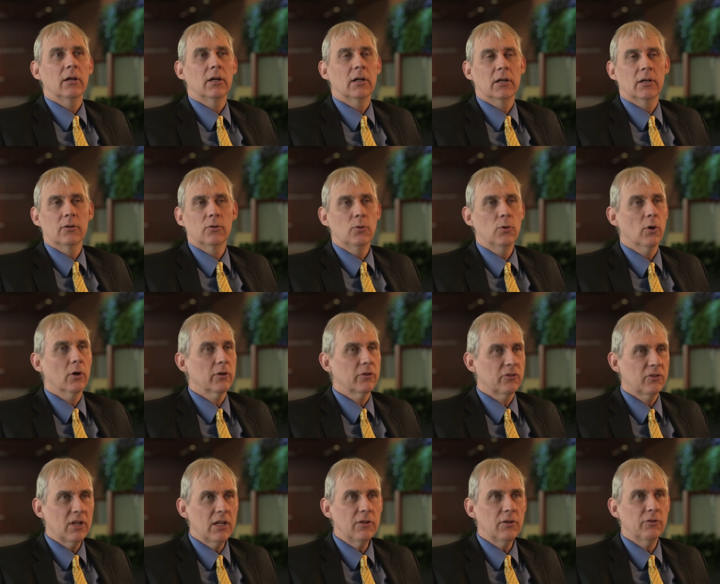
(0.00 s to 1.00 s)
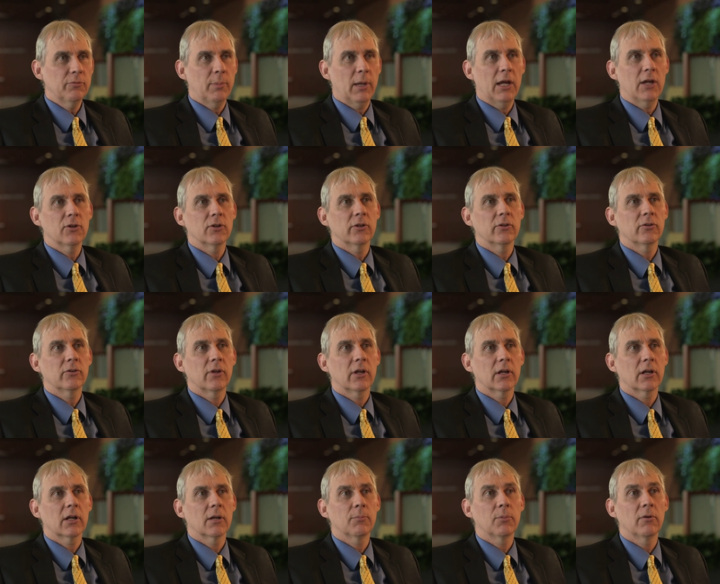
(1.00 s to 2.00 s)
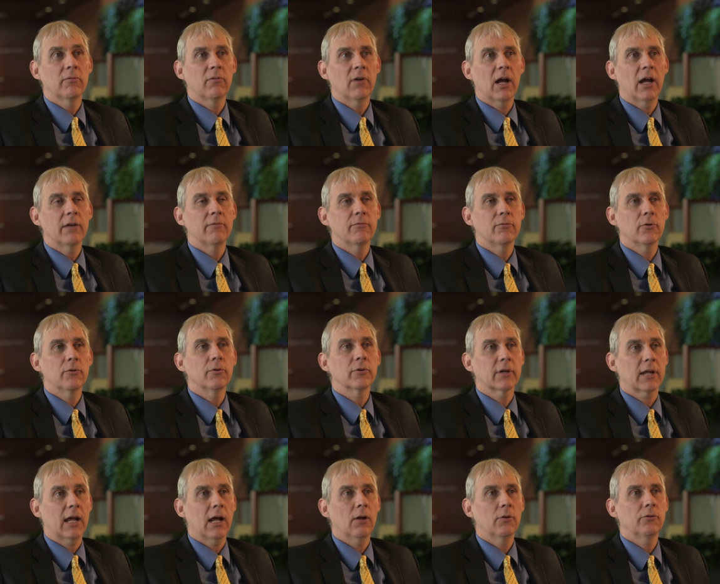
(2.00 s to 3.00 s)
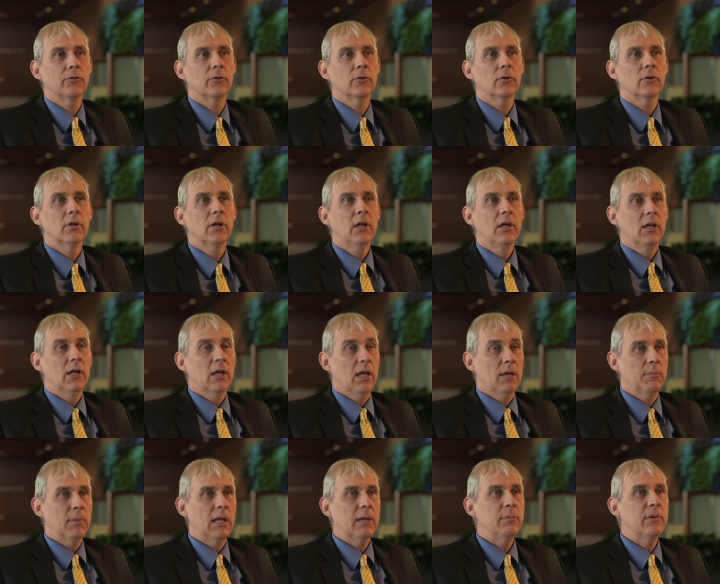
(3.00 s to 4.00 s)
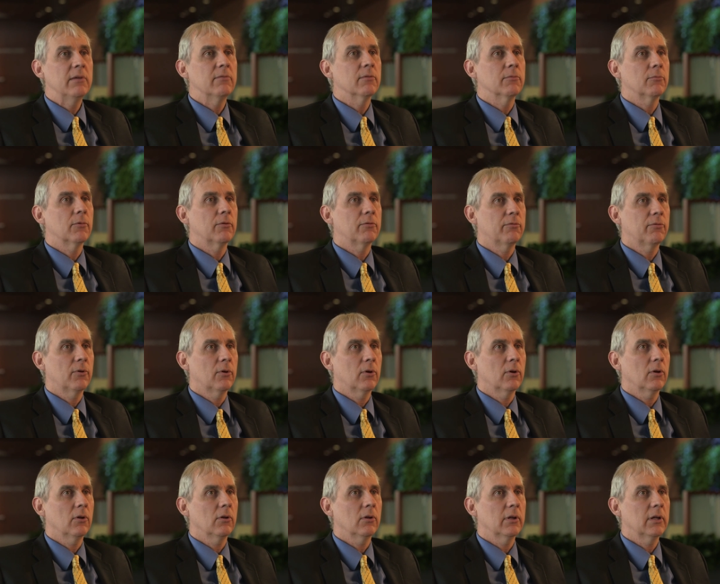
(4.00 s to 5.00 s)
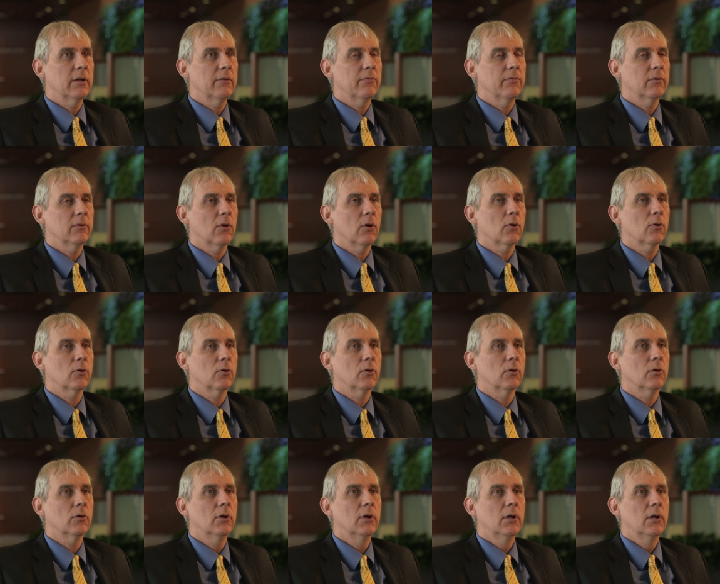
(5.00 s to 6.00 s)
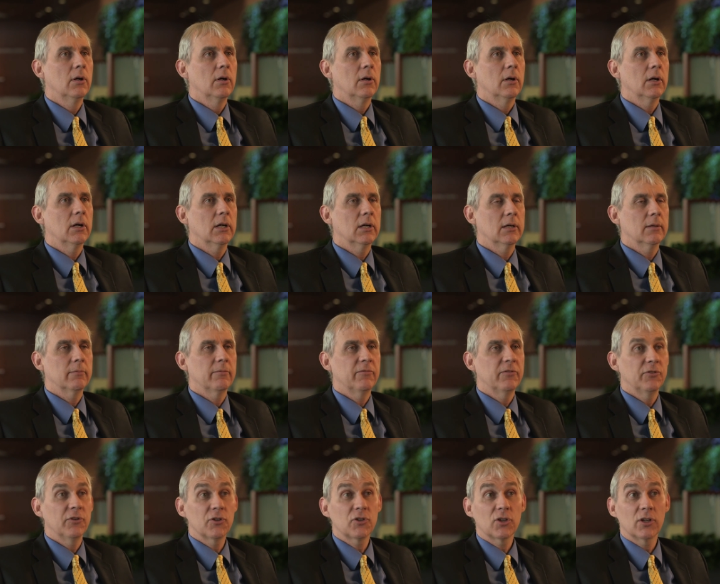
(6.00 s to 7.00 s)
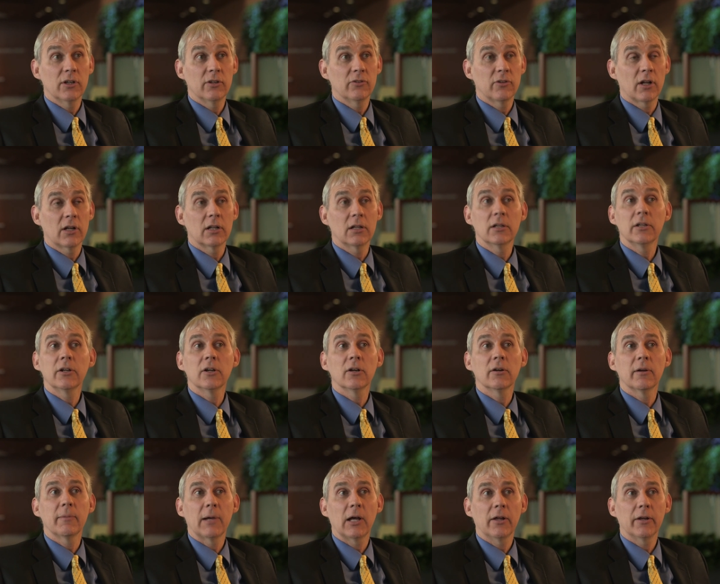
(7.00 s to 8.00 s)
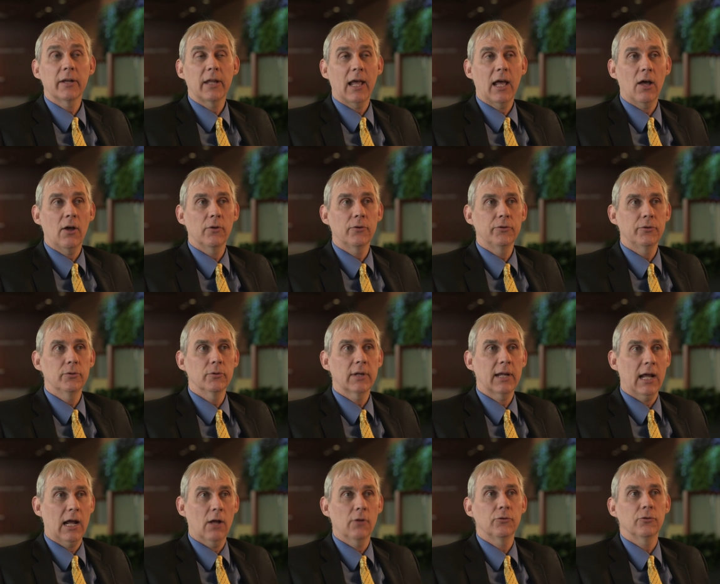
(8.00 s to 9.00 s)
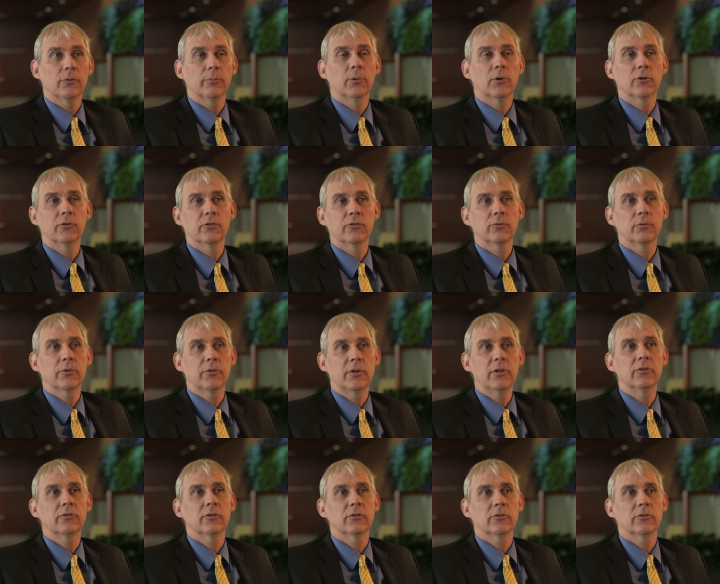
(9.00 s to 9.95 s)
uh, who are seeing these patients that can provide further counsel and maybe even referral if the local um, physician is unclear about how to counsel persons with these